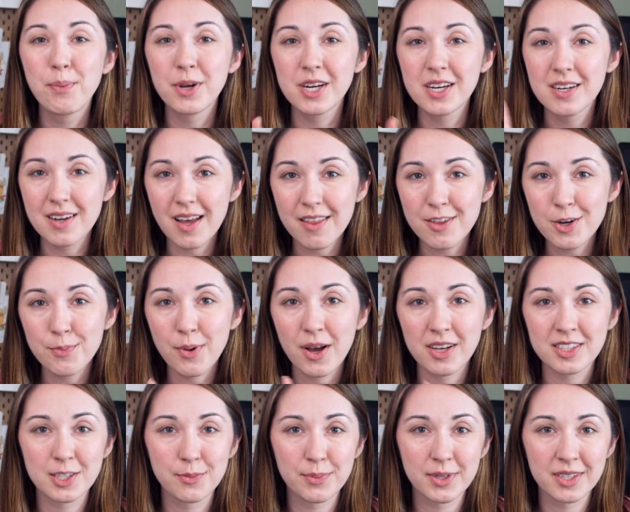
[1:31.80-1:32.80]
But another
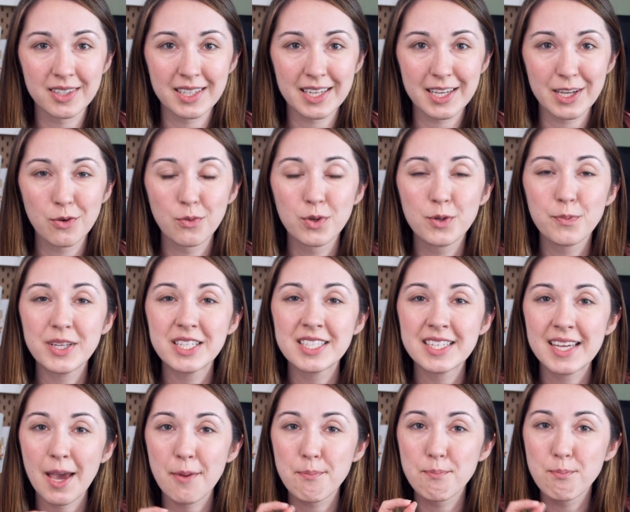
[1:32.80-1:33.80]
possibility would be
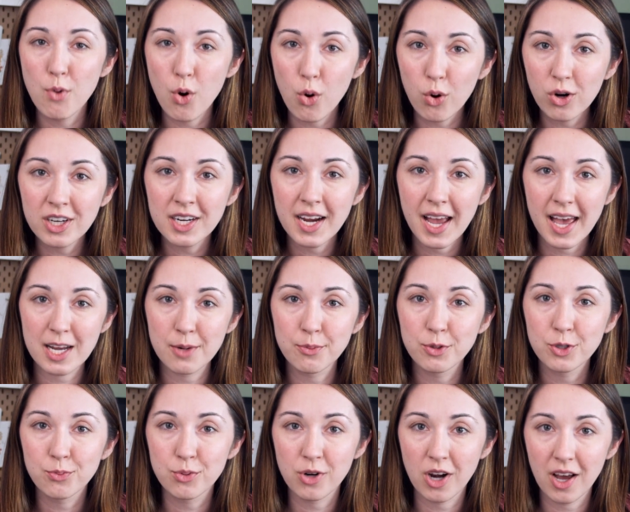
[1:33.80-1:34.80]
to get more
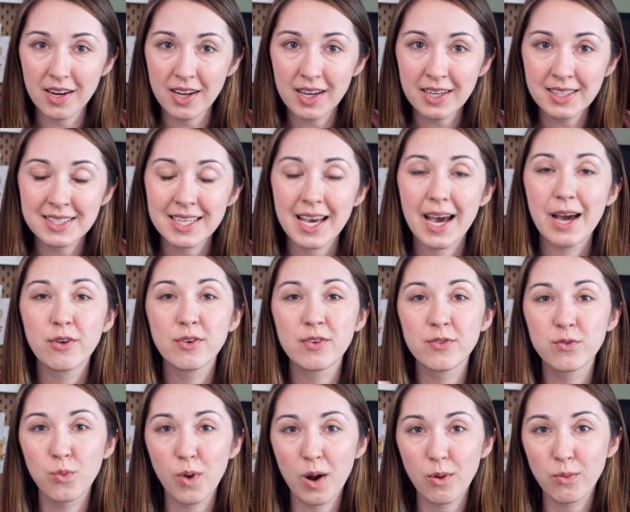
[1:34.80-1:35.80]
edible product out
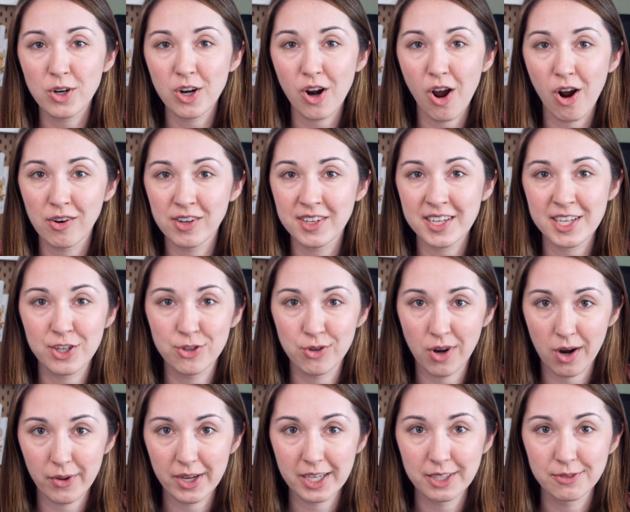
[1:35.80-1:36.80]
of what we're already
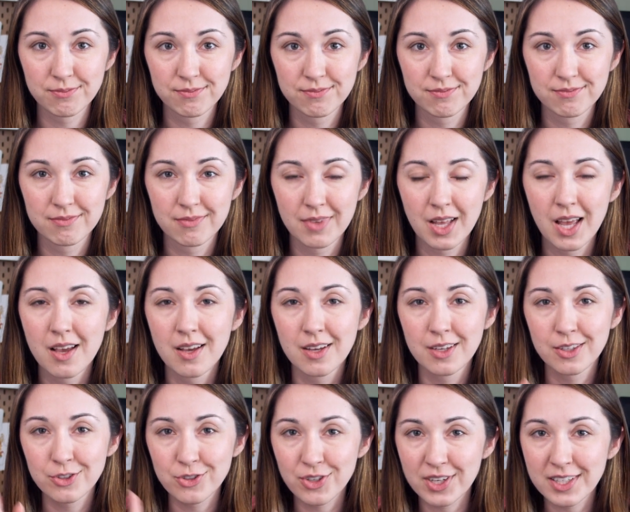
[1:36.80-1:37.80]
growing.
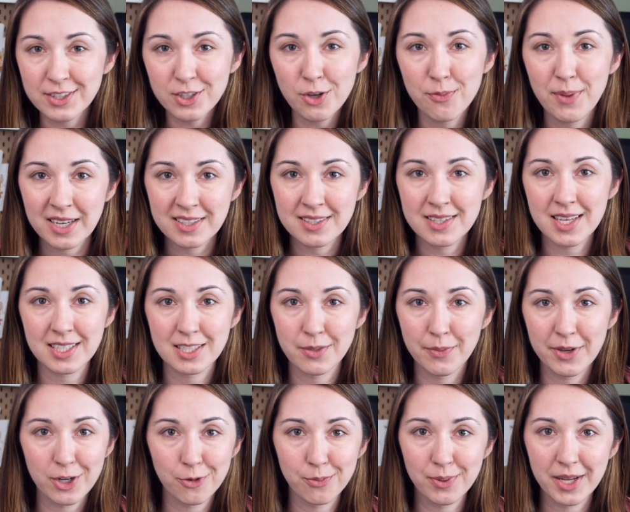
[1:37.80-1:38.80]
So let's go back to that
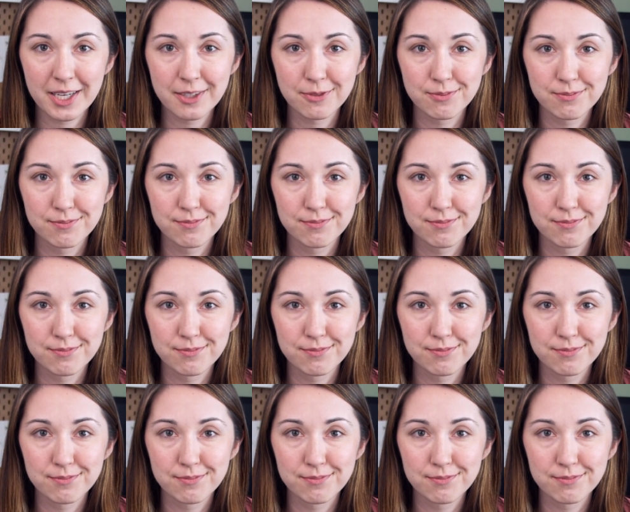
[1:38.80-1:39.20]
tomato plant.